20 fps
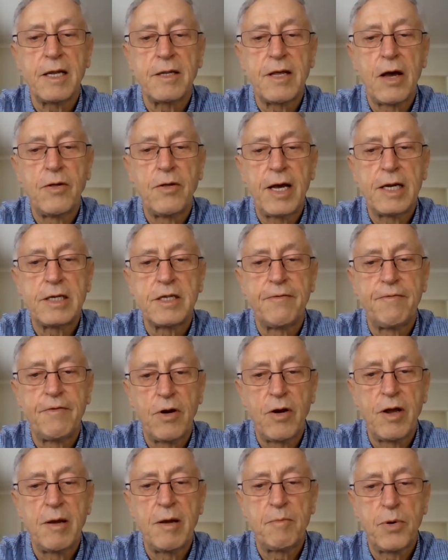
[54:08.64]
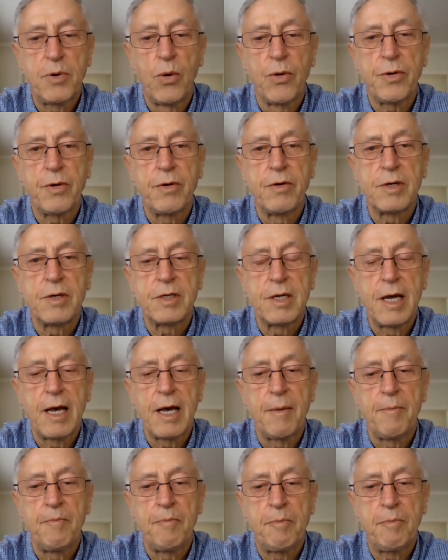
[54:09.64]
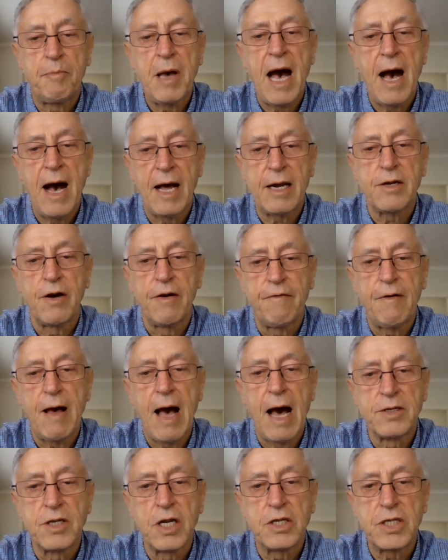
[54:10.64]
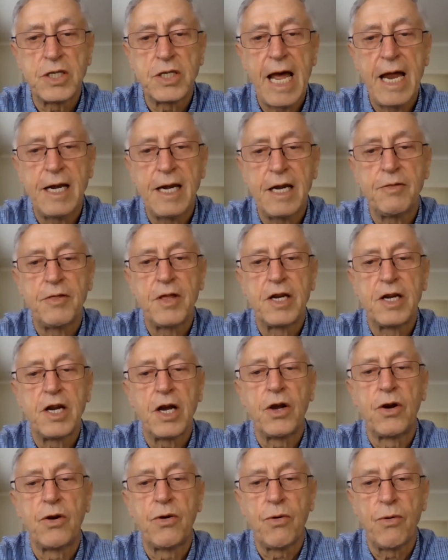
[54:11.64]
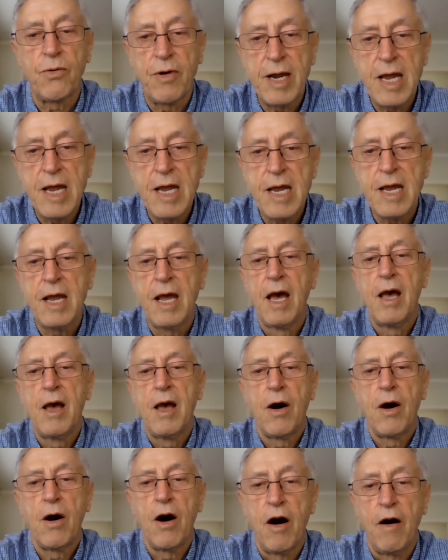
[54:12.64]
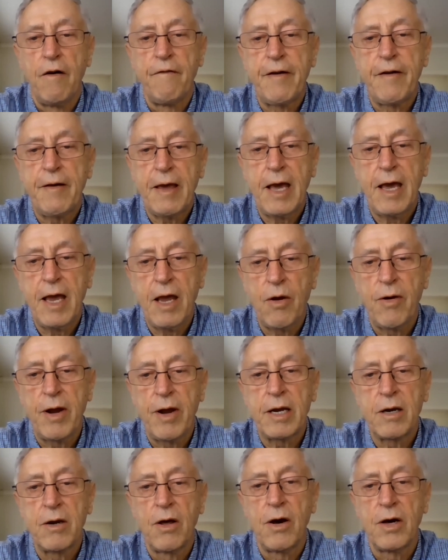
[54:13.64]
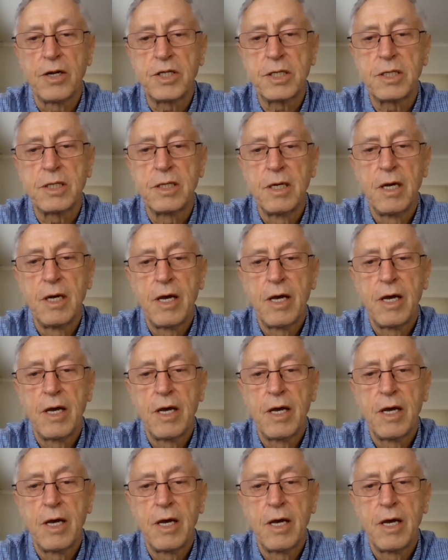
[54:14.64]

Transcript: Though that's a very important part of understanding the degree of hearing loss